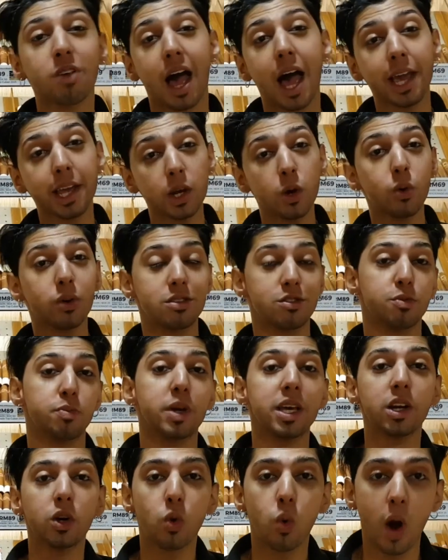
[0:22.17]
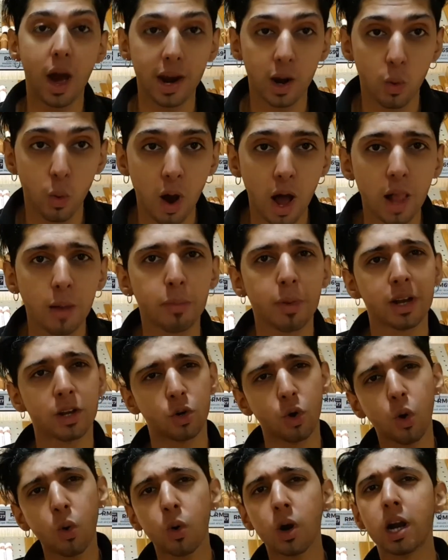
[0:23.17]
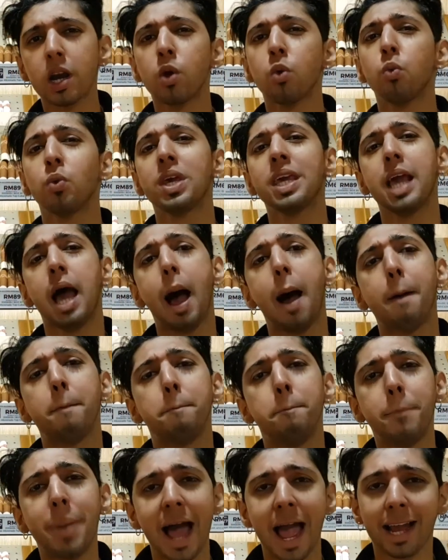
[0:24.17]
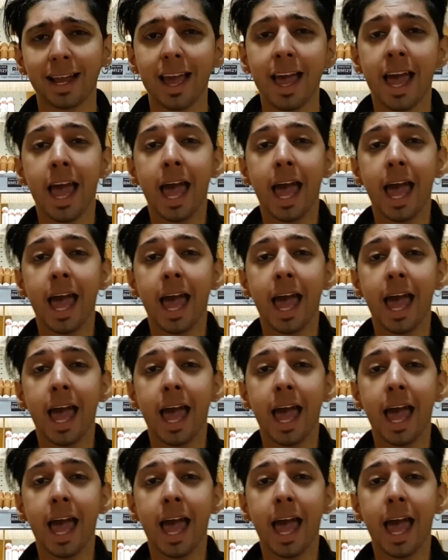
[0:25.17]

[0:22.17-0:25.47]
I know it's been quite a while, but don't worry, we are back.